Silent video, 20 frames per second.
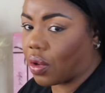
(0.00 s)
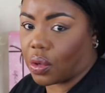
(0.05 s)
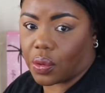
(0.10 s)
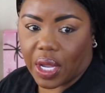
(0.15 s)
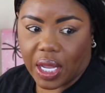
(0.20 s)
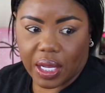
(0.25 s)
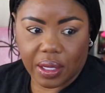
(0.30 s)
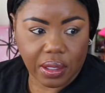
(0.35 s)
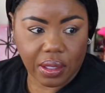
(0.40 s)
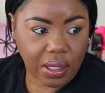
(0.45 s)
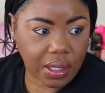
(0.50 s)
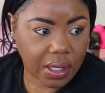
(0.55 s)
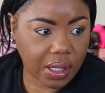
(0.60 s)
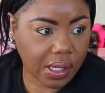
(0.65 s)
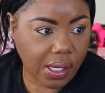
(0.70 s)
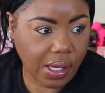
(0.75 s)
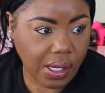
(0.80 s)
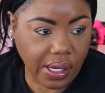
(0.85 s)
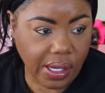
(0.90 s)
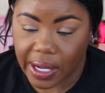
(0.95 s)
Okay.
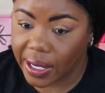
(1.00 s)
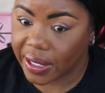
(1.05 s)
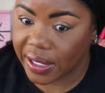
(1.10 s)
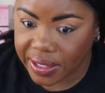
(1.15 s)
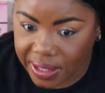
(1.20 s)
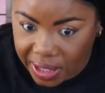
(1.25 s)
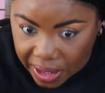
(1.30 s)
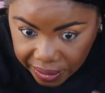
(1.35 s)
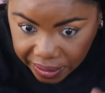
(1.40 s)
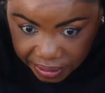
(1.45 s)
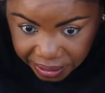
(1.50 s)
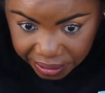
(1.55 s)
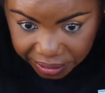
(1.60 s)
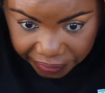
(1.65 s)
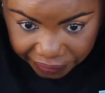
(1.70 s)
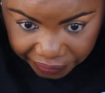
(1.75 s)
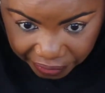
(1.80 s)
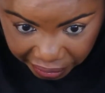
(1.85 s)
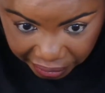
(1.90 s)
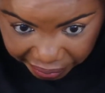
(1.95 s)
I done talked
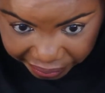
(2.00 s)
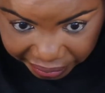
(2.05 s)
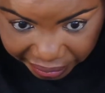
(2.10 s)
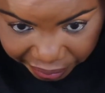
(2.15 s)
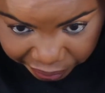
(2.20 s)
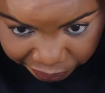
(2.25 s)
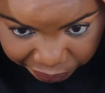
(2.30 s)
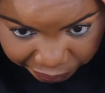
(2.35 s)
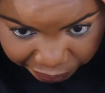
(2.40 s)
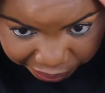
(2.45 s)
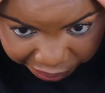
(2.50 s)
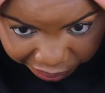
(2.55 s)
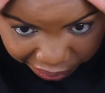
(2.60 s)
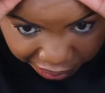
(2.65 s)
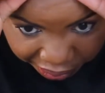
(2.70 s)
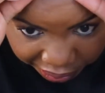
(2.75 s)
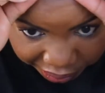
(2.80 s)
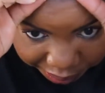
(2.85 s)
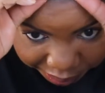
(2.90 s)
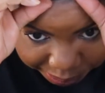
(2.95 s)
enough, y'all. I got a one
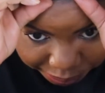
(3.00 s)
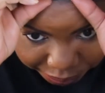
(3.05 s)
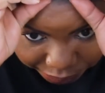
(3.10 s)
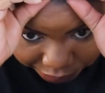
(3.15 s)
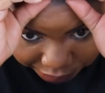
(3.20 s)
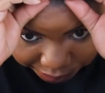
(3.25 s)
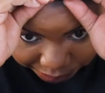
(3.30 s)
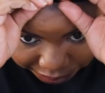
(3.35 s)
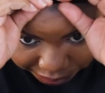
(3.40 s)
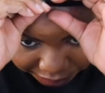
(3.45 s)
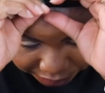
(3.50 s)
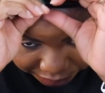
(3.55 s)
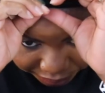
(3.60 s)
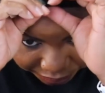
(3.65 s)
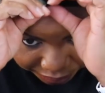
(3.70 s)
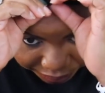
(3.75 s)
o'clock appointment.